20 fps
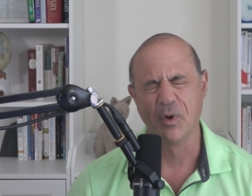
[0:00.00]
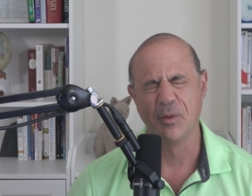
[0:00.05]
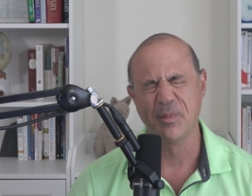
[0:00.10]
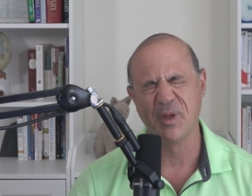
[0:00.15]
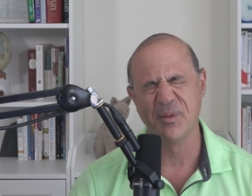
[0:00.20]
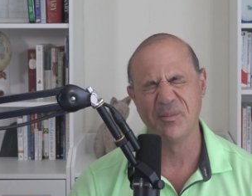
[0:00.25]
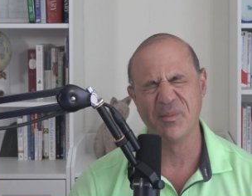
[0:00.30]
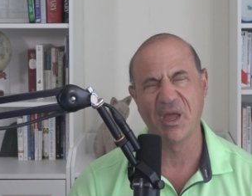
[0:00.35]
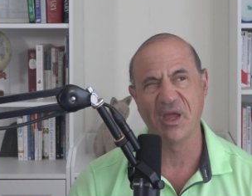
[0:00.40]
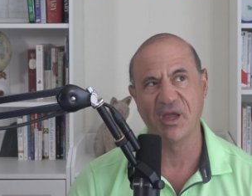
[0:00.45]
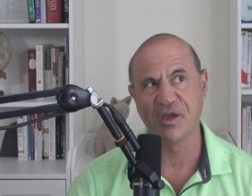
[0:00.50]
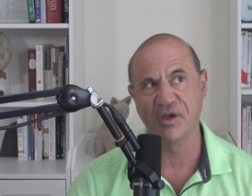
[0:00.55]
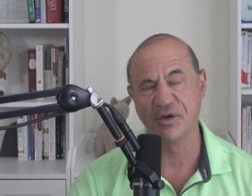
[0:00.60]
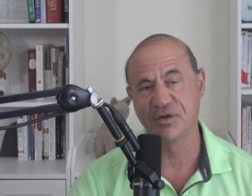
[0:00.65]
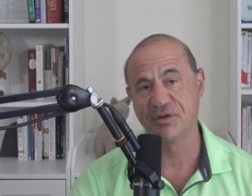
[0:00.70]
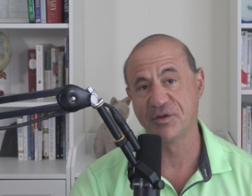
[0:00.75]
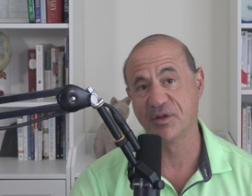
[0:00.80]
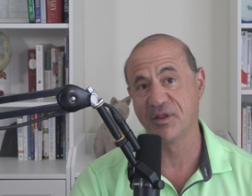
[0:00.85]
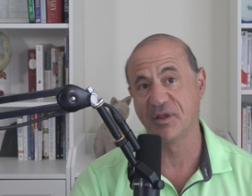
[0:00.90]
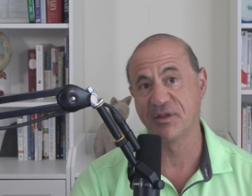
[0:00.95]
We'll be
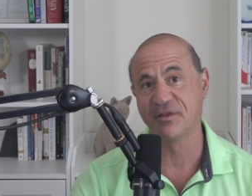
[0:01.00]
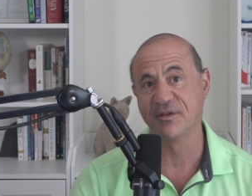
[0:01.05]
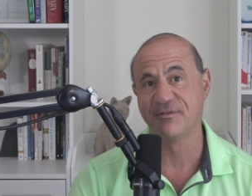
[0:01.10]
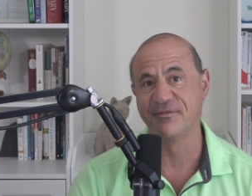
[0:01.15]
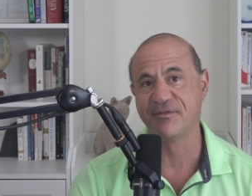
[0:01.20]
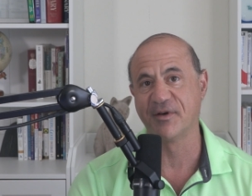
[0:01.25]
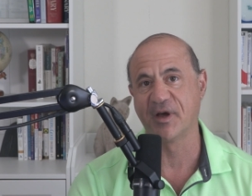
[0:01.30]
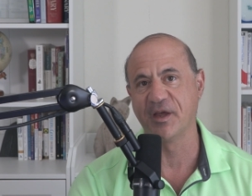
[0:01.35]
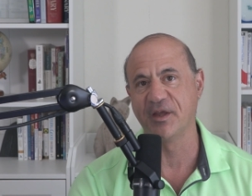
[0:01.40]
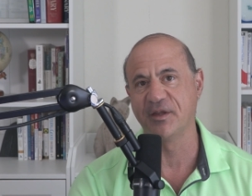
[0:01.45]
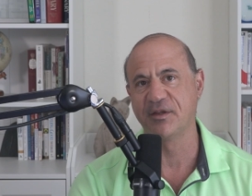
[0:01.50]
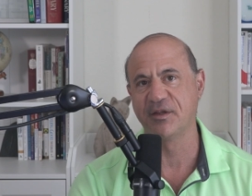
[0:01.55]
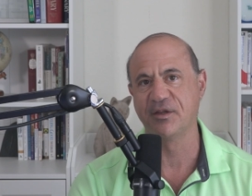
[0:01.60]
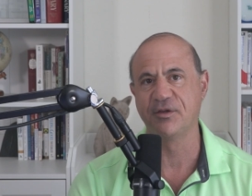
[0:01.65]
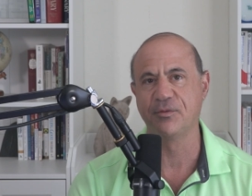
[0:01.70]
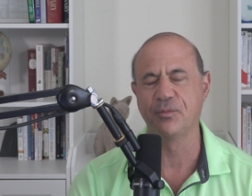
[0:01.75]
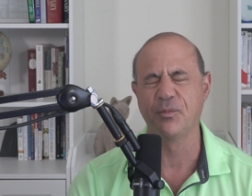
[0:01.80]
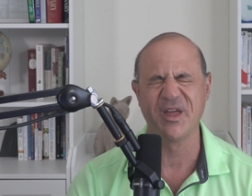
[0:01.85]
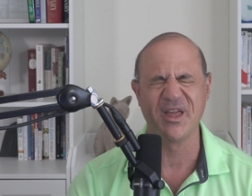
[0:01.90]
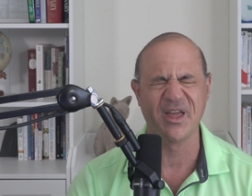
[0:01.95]
making sure that
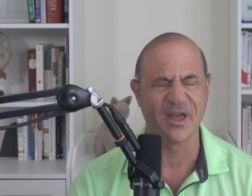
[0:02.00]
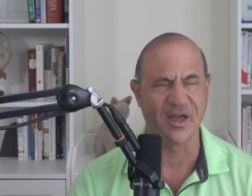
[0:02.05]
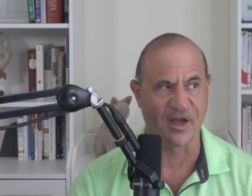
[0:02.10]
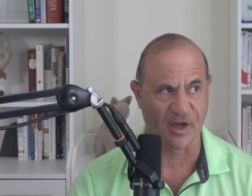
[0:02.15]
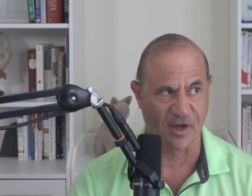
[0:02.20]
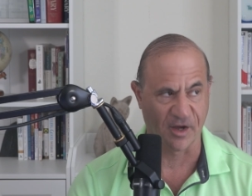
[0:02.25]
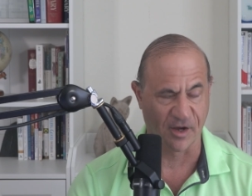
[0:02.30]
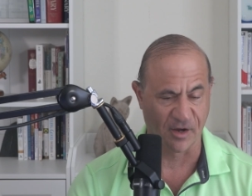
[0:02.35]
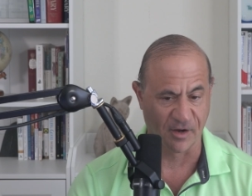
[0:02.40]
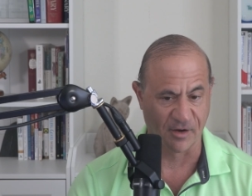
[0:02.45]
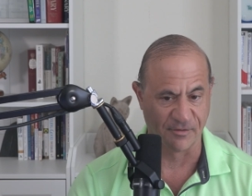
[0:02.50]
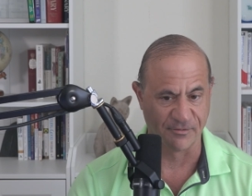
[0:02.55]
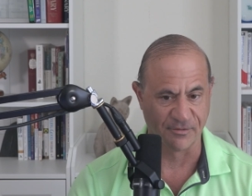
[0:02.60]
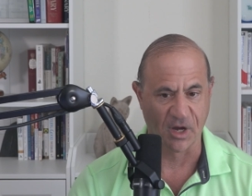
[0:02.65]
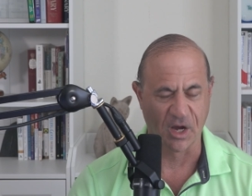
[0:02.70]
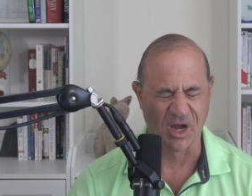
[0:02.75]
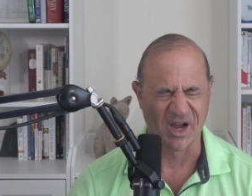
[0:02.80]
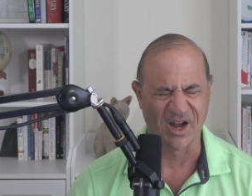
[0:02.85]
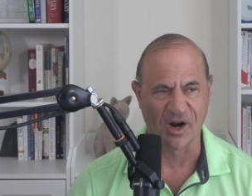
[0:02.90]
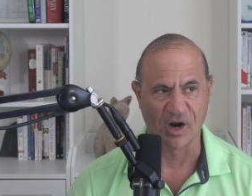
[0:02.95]
devices we have
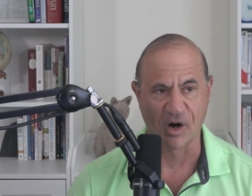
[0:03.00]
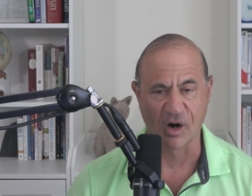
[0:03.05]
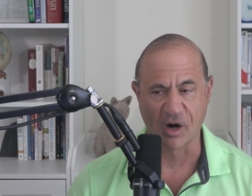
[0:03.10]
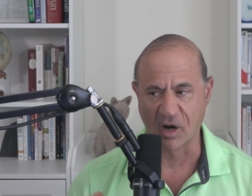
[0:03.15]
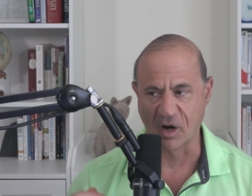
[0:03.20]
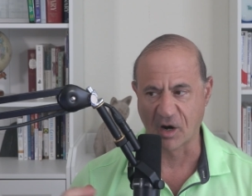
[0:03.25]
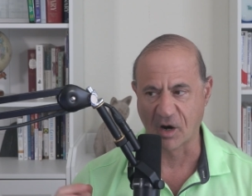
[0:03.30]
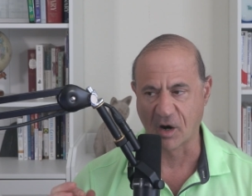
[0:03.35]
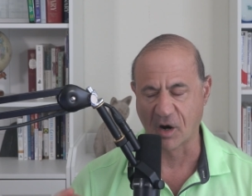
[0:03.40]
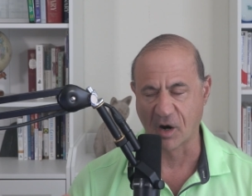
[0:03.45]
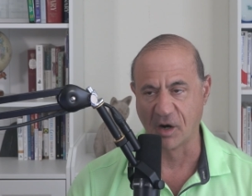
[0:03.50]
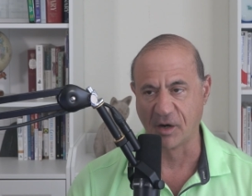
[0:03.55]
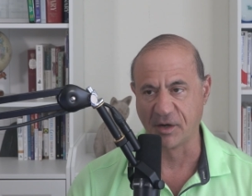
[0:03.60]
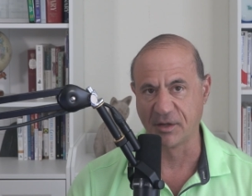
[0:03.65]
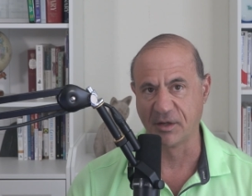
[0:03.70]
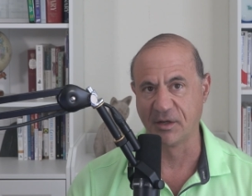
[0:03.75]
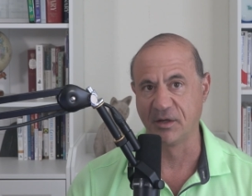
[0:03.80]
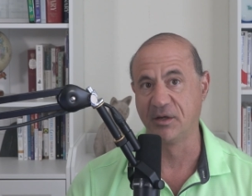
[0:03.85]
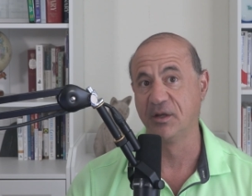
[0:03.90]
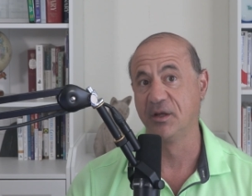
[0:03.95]
are
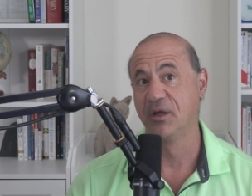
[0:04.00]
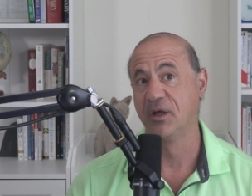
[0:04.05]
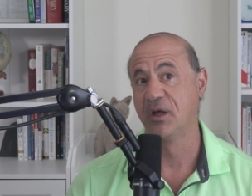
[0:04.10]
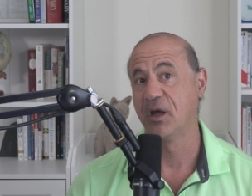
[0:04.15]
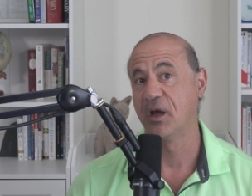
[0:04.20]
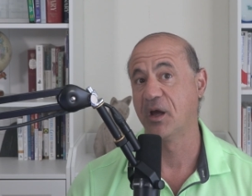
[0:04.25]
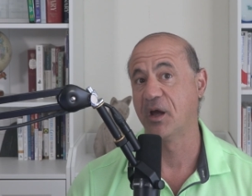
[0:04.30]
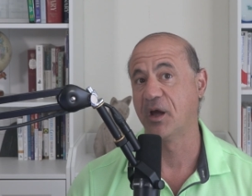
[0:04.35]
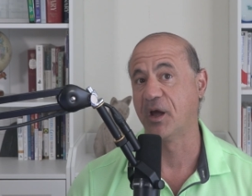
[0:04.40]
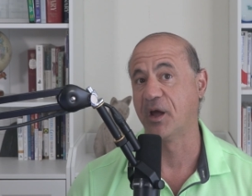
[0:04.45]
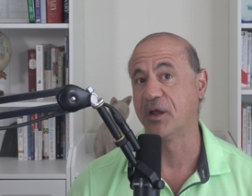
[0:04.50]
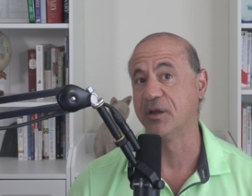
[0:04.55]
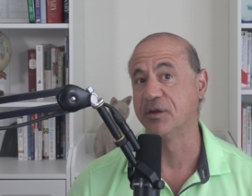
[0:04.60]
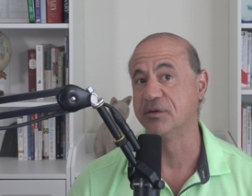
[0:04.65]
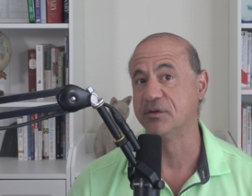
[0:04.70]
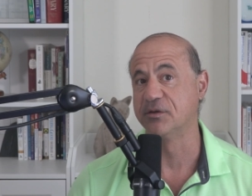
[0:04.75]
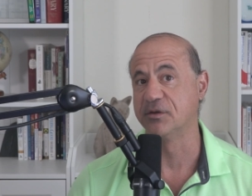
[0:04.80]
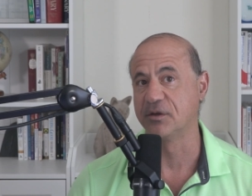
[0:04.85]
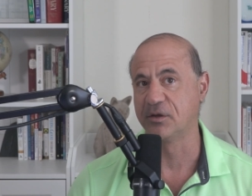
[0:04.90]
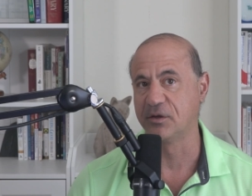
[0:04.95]
hardened
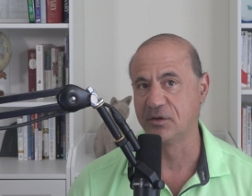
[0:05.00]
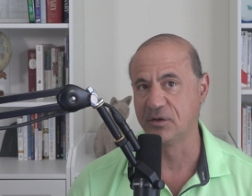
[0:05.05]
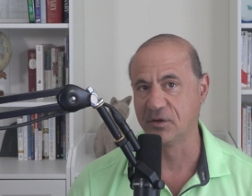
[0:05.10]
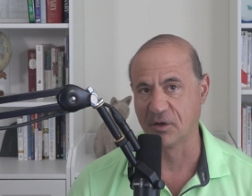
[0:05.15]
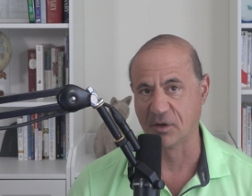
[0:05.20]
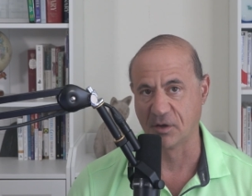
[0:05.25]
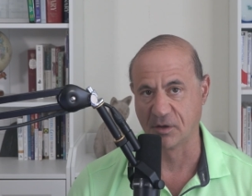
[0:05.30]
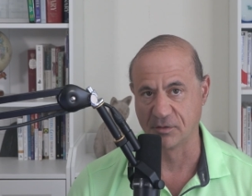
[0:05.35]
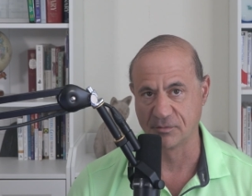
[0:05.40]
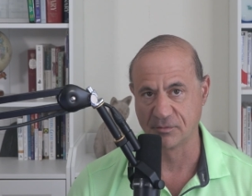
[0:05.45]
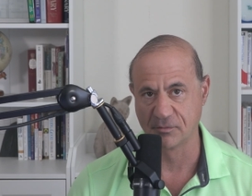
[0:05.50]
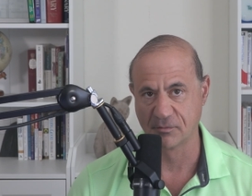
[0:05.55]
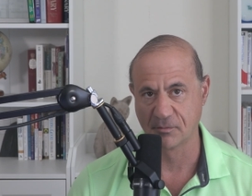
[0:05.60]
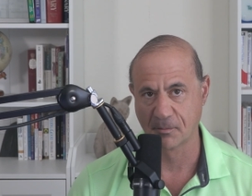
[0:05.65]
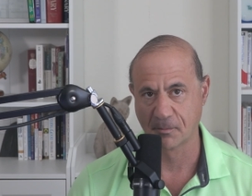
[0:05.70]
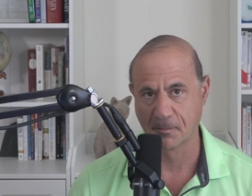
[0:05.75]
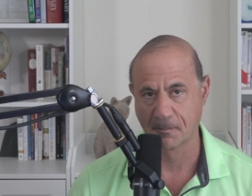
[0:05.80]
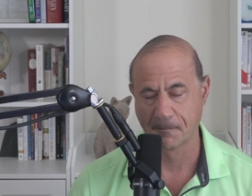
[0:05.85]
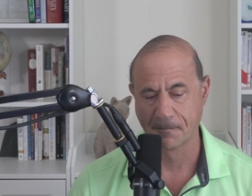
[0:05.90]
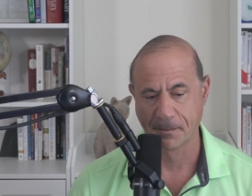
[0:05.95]
and secure.
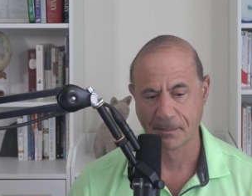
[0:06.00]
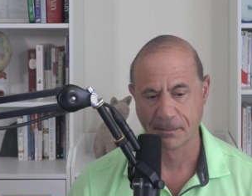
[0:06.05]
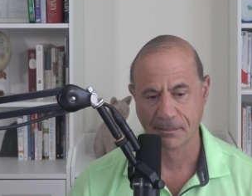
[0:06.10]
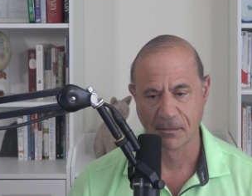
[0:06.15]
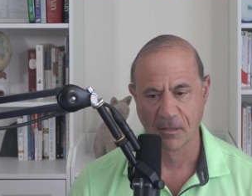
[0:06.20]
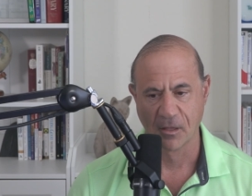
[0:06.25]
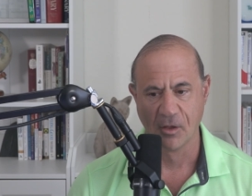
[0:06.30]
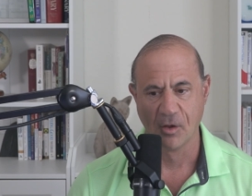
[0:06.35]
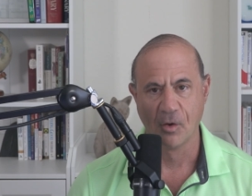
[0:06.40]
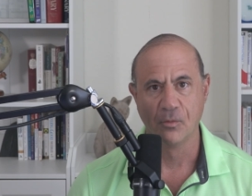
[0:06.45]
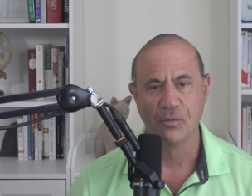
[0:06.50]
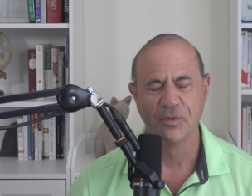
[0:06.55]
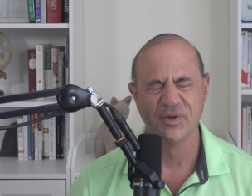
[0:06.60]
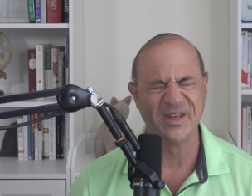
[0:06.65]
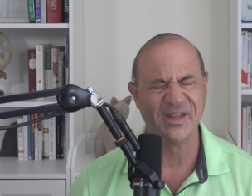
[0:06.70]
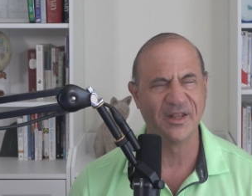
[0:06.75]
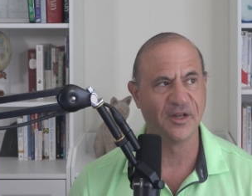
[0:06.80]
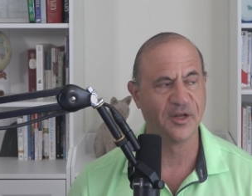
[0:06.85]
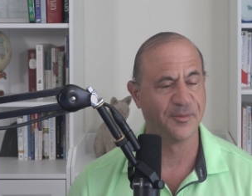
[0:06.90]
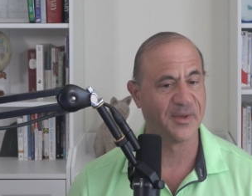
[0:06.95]

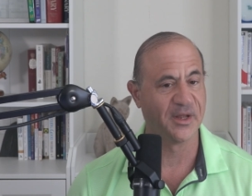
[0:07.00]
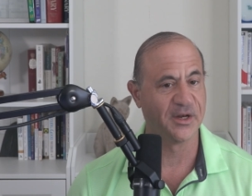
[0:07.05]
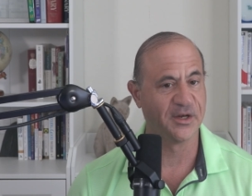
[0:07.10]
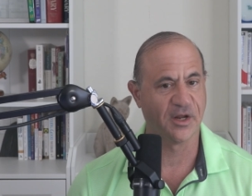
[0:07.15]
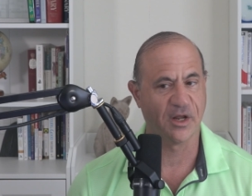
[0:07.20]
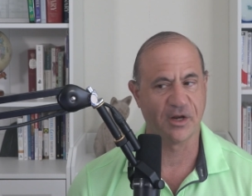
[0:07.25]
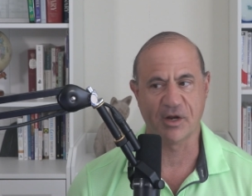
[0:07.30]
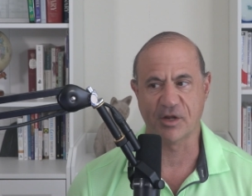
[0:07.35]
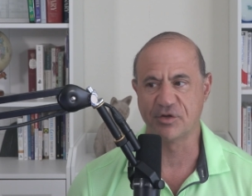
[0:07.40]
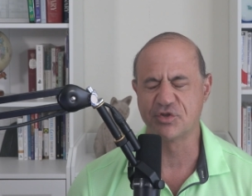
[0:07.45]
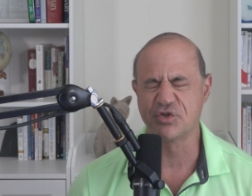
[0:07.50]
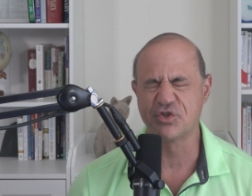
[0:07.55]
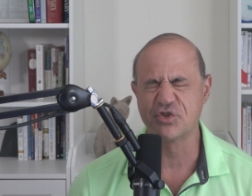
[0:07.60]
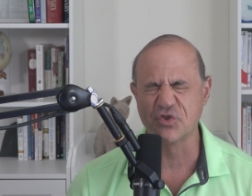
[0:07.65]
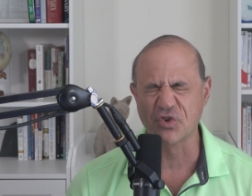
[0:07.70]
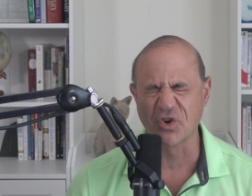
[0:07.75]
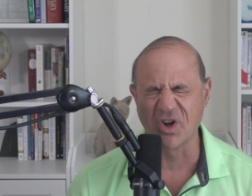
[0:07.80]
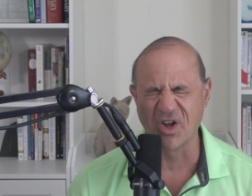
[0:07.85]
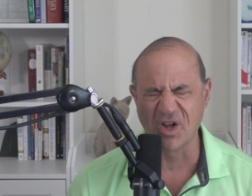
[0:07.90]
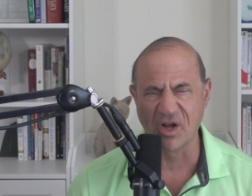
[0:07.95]
We'll need to maintain a
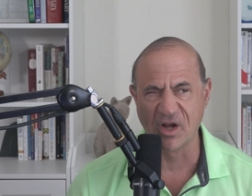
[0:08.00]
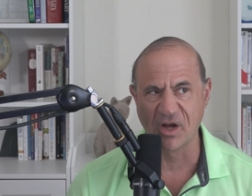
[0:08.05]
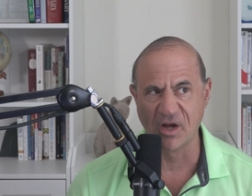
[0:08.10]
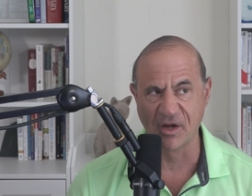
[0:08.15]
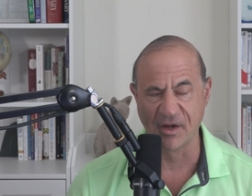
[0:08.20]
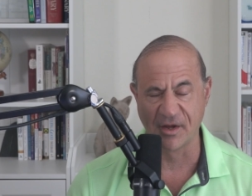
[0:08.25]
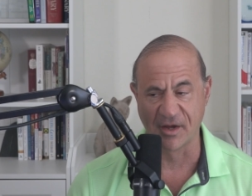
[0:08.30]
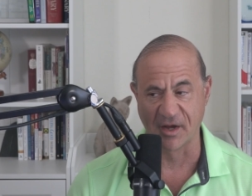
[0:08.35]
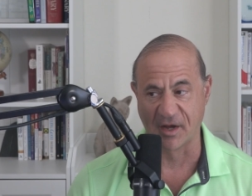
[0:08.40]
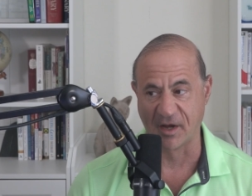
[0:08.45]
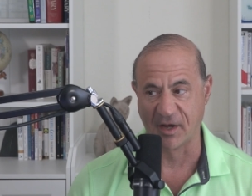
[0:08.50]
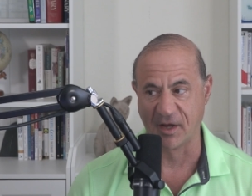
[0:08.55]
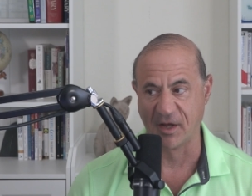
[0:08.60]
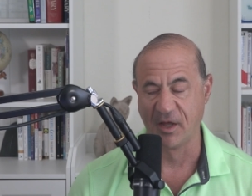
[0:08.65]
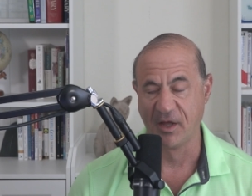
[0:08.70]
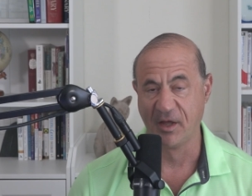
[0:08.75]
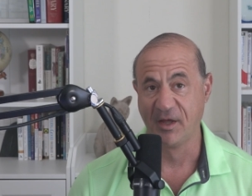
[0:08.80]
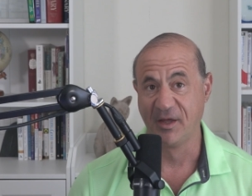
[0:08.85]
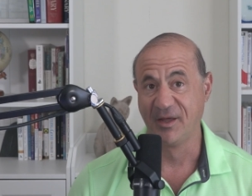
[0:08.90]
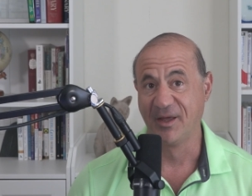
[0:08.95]
strong
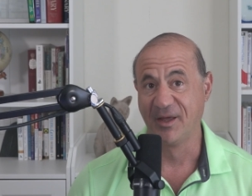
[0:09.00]
uh,